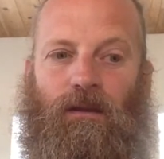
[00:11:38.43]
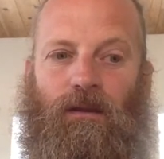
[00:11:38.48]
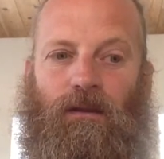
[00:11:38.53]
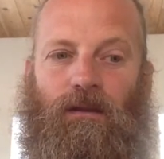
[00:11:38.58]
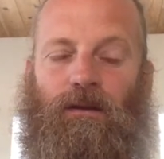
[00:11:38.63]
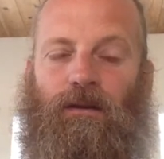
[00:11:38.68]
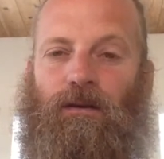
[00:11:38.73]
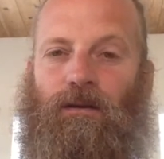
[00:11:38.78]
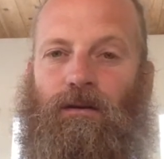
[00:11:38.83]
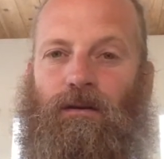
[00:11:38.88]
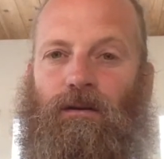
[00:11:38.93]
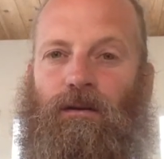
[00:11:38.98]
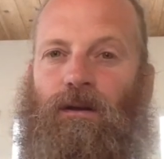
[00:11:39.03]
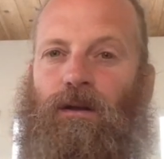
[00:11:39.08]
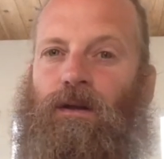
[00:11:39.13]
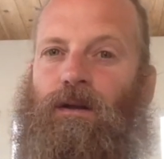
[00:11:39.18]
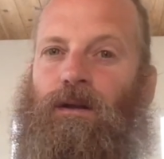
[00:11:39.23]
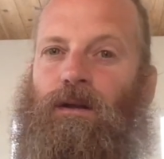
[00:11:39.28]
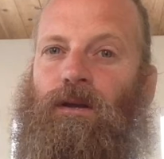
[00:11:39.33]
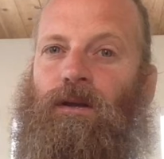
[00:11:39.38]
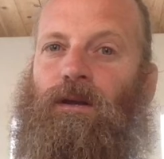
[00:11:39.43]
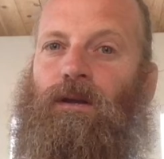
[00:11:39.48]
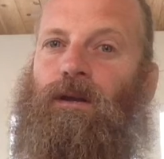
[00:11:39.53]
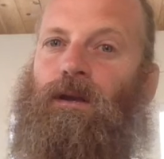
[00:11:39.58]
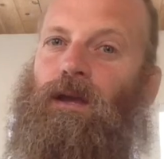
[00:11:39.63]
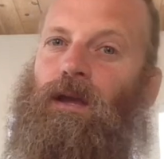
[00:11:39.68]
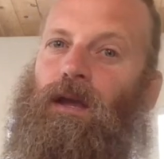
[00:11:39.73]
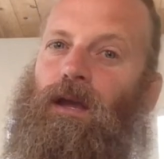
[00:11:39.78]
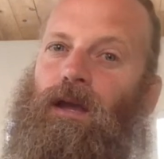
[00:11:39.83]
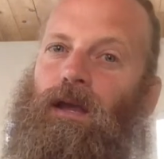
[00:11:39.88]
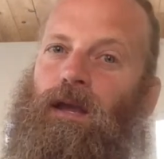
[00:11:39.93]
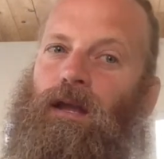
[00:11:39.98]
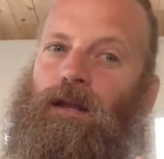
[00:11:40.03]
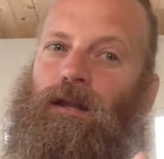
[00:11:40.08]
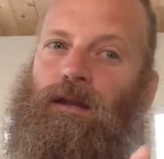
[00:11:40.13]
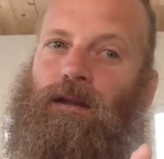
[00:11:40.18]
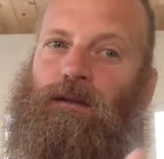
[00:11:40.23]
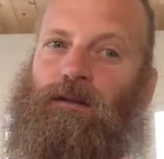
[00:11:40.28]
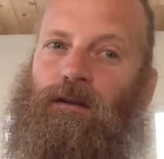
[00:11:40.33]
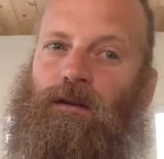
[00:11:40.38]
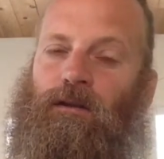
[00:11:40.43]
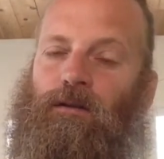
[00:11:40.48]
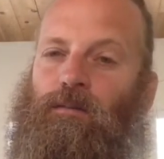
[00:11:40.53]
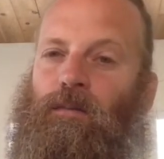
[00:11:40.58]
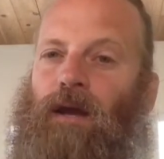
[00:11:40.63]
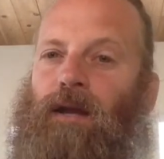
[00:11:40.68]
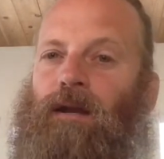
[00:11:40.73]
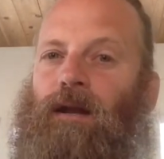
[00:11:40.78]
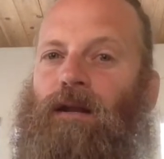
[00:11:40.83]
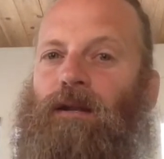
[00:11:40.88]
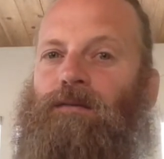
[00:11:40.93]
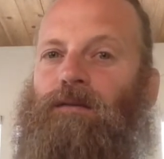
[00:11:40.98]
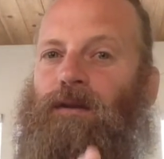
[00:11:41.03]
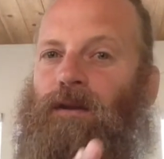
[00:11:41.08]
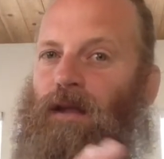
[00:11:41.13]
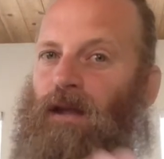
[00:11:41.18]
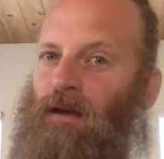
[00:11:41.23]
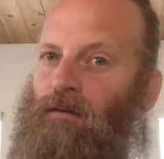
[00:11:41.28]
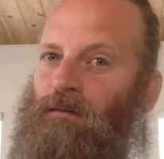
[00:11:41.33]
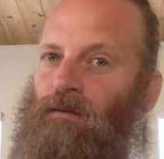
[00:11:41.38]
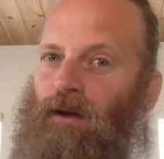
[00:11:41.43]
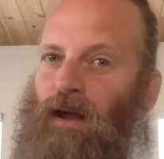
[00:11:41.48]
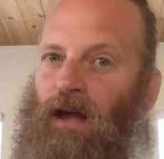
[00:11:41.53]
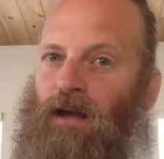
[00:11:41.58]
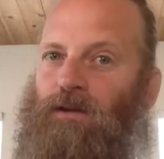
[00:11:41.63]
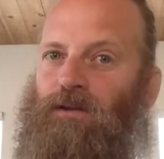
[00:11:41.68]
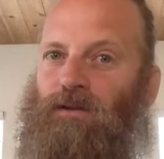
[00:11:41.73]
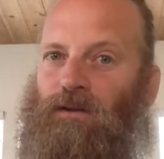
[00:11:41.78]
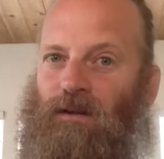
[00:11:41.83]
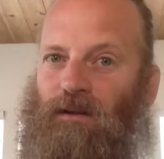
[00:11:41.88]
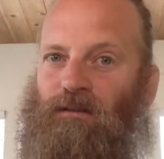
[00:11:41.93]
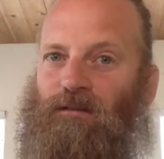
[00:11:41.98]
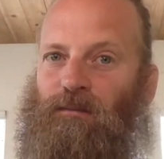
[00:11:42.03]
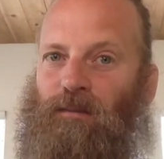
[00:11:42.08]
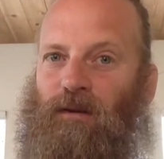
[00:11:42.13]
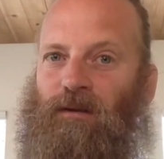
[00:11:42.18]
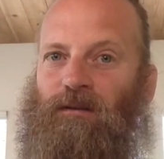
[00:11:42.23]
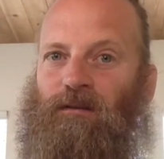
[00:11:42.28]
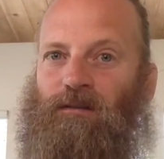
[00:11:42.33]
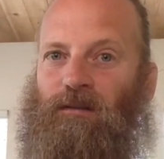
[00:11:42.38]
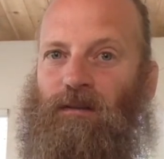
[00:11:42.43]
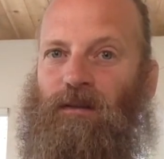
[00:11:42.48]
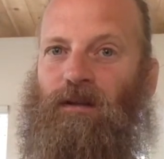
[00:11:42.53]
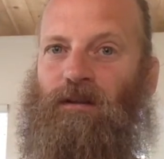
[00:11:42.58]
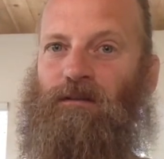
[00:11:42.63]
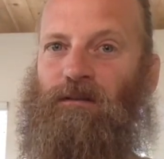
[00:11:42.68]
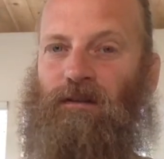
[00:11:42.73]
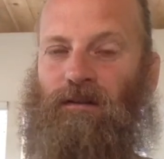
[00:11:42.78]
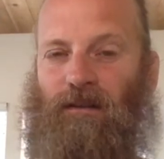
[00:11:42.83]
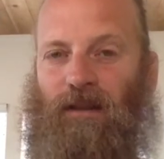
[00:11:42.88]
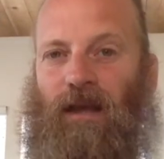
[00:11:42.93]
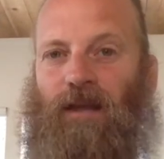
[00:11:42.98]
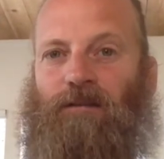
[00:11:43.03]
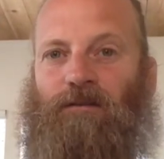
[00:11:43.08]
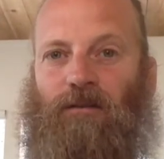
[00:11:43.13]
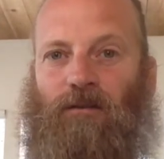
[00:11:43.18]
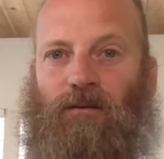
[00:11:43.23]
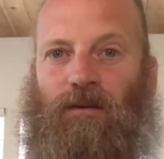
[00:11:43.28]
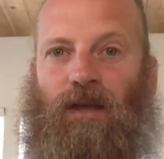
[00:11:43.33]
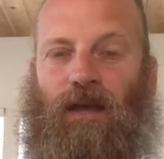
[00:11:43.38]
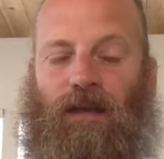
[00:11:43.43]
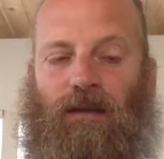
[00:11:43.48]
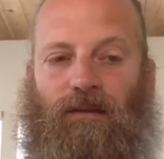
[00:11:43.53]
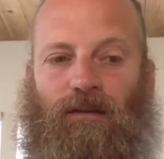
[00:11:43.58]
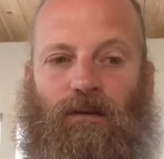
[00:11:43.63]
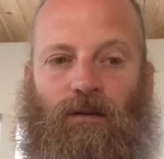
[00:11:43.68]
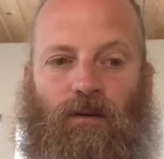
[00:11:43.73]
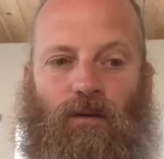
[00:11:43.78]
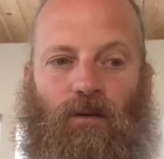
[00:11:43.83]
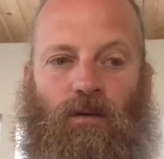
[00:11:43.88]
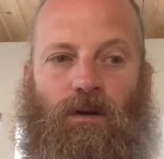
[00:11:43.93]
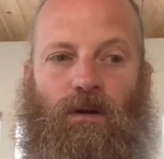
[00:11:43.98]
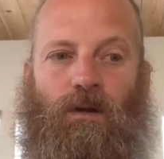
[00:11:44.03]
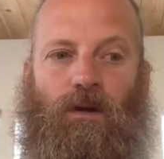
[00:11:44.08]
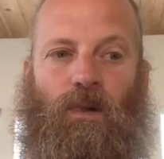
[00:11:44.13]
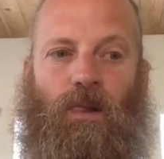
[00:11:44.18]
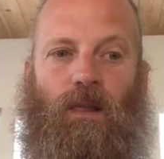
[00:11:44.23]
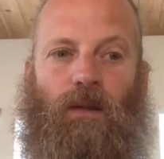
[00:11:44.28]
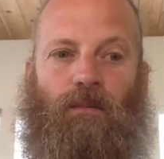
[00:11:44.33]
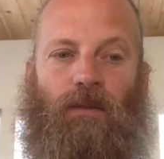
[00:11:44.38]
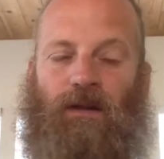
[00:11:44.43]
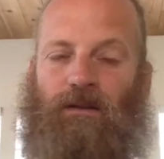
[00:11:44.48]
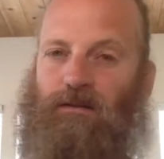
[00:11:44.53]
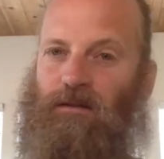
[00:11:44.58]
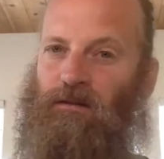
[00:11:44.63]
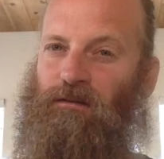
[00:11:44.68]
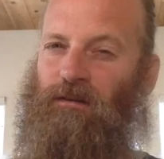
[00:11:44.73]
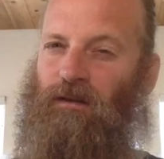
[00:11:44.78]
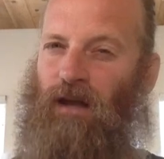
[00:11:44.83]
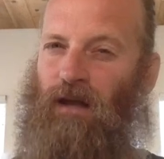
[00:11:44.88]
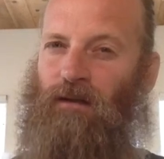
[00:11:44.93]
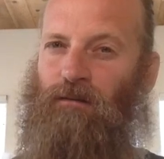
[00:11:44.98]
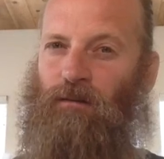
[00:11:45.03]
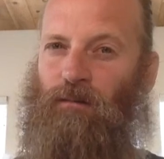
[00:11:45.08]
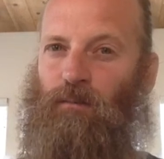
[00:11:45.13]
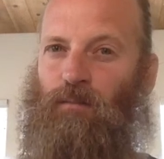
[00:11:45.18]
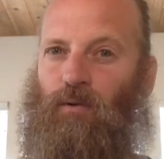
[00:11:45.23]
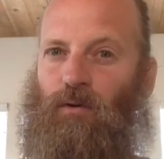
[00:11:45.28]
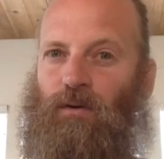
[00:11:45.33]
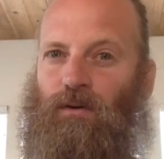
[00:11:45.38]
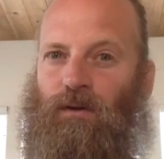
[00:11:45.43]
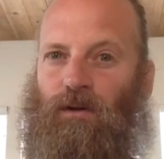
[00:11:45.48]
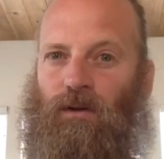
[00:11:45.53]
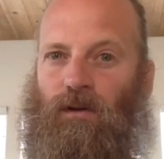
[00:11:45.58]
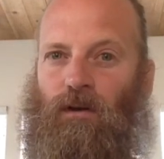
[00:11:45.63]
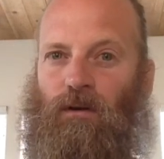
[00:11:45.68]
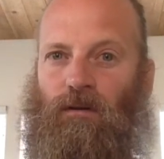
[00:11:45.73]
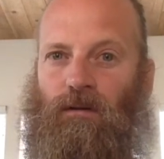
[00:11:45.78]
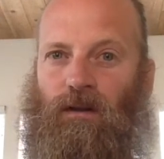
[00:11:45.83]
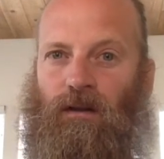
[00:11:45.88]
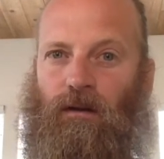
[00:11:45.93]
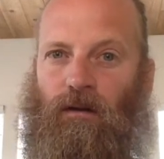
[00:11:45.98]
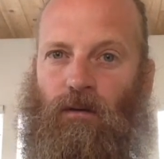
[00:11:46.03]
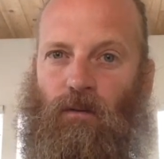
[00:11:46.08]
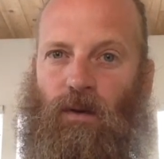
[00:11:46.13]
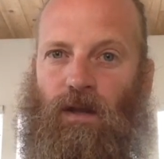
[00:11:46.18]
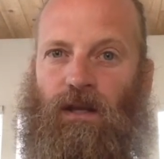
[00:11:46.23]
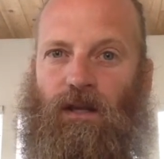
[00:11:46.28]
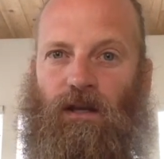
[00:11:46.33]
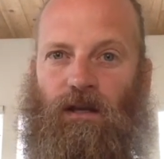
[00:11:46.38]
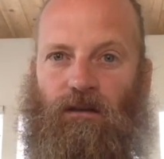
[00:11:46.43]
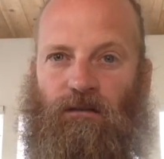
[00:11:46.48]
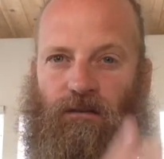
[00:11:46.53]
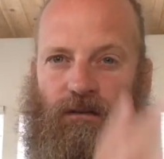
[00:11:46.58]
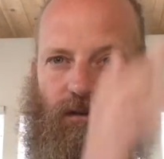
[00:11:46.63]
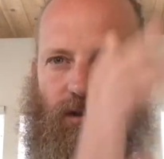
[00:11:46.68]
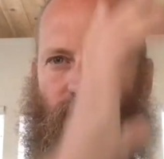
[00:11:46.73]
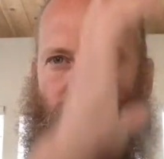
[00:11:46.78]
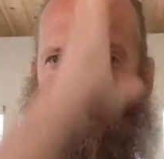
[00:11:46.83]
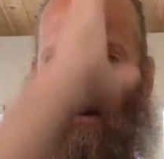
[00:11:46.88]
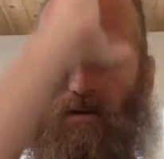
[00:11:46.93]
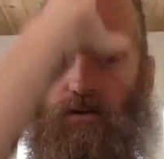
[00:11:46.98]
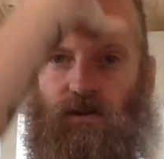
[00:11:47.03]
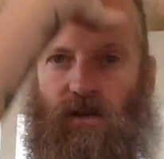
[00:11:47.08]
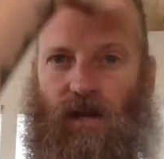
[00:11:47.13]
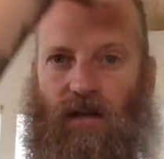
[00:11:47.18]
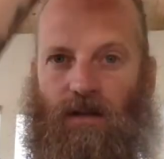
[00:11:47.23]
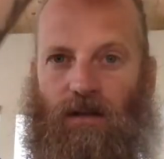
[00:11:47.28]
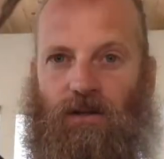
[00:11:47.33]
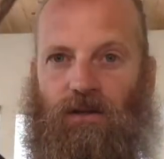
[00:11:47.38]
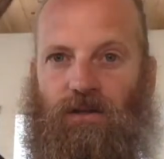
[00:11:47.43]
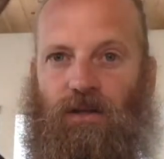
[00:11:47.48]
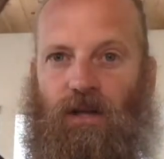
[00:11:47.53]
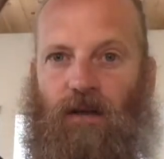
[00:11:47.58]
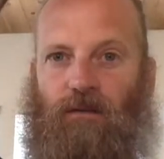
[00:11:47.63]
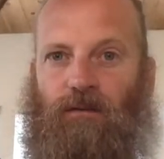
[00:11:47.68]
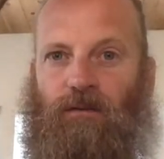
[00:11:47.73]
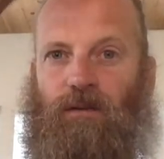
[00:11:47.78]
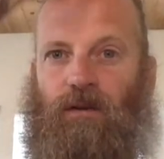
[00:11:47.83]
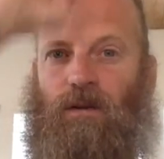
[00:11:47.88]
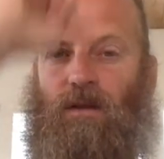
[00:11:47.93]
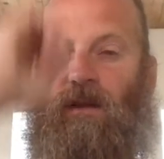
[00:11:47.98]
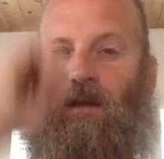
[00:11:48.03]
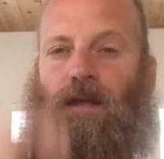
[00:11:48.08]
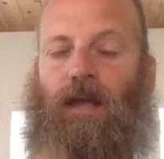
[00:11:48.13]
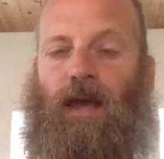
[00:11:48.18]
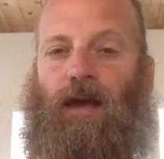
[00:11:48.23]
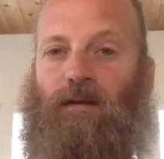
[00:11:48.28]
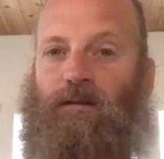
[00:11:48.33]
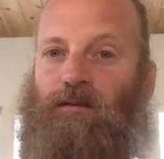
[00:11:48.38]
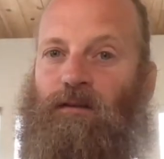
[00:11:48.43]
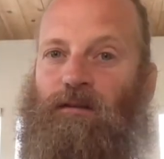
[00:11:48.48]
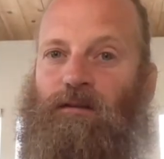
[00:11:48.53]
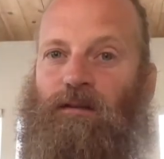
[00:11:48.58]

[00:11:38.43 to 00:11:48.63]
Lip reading: You might not even ever actually experience this, and that's okay too, but just kind of important to know that an awakening is an energetic shift, as is